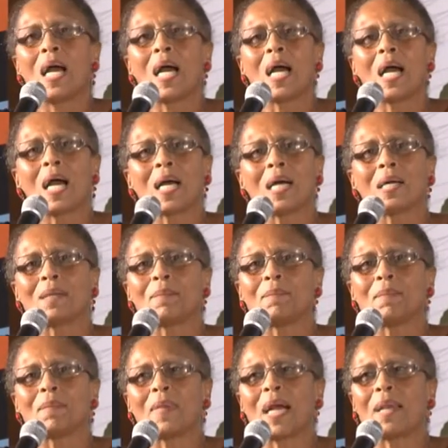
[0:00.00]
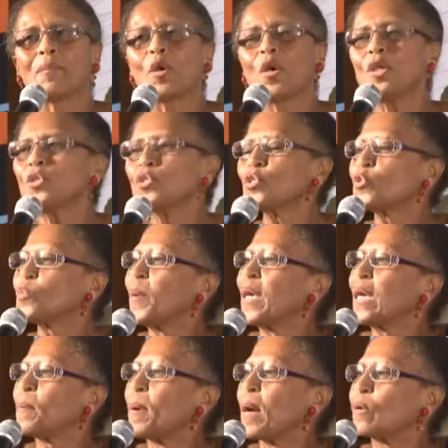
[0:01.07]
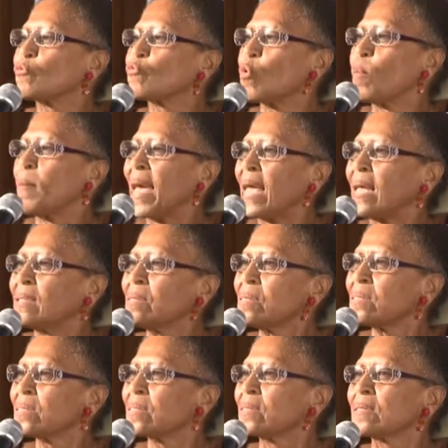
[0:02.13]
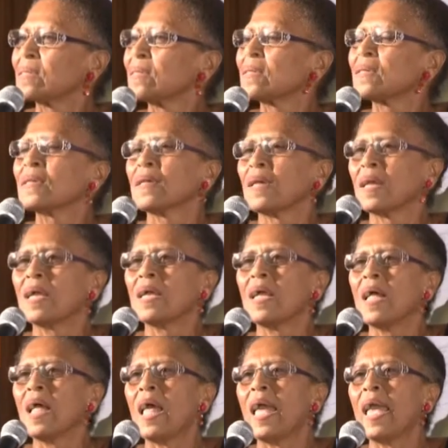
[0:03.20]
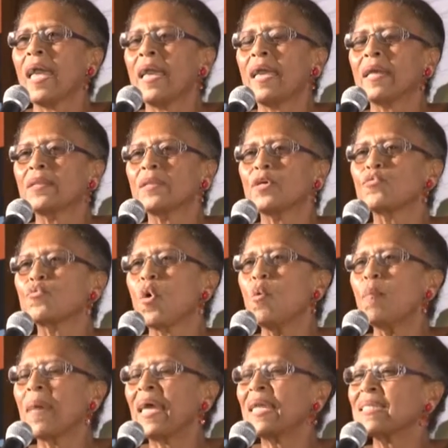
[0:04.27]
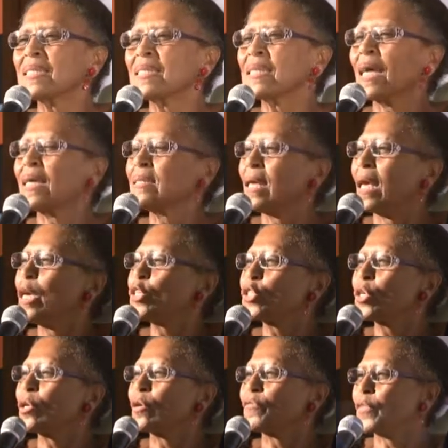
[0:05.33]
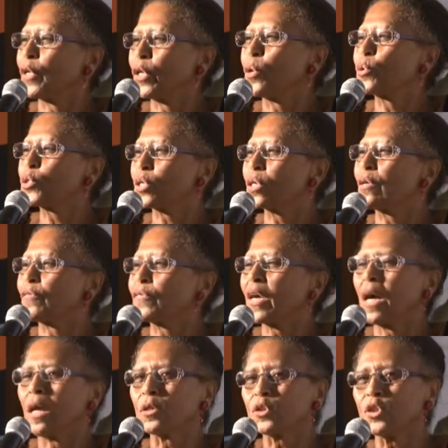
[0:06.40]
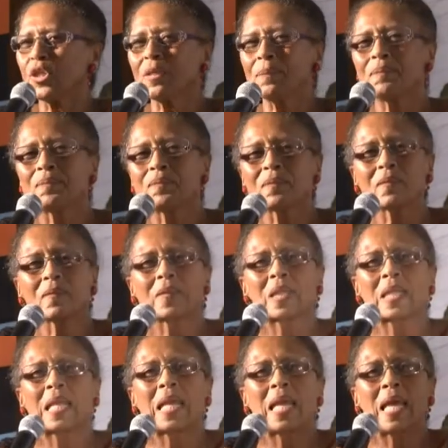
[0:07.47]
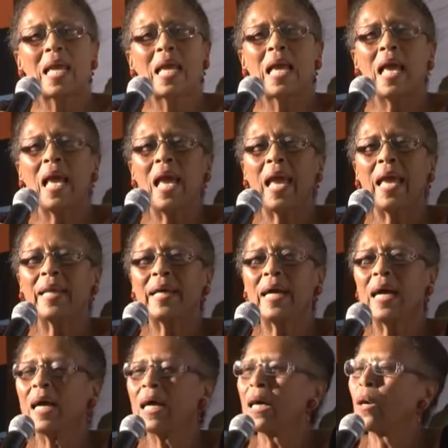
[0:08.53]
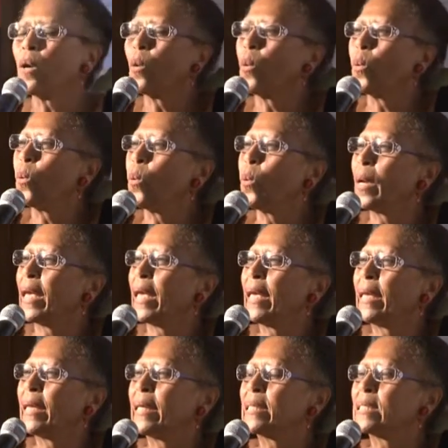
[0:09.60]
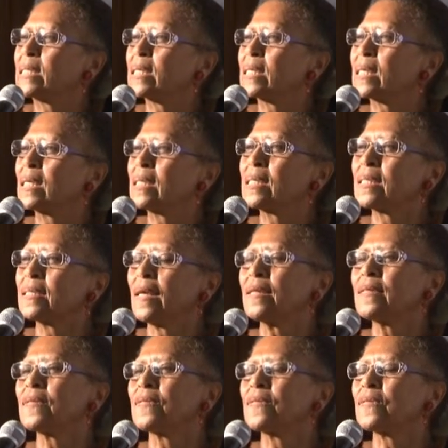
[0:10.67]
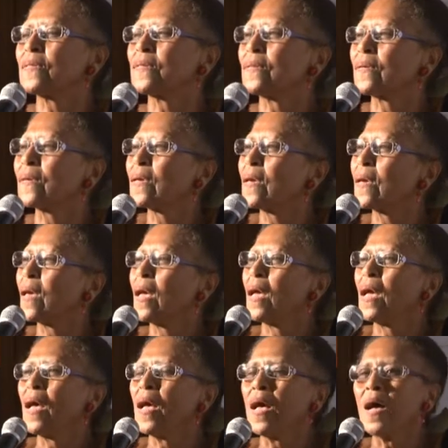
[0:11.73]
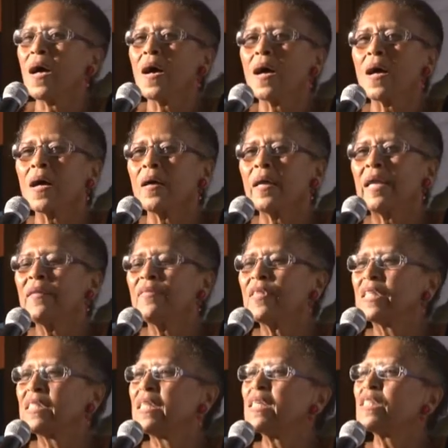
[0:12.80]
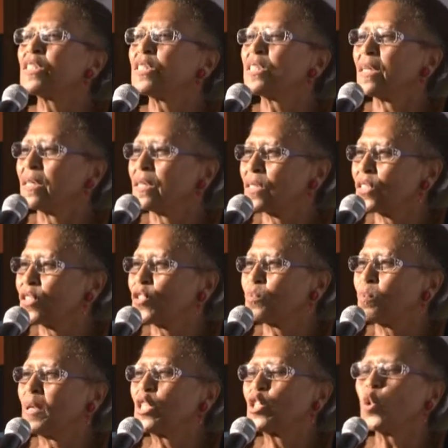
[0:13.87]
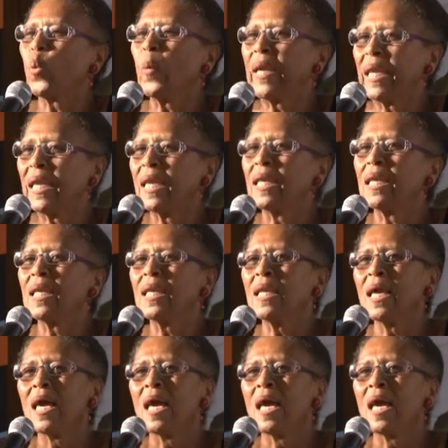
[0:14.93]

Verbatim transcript: Um, I'm going to speak about romance and the romanticization of the notion of culture and how it sits uh, in the distance between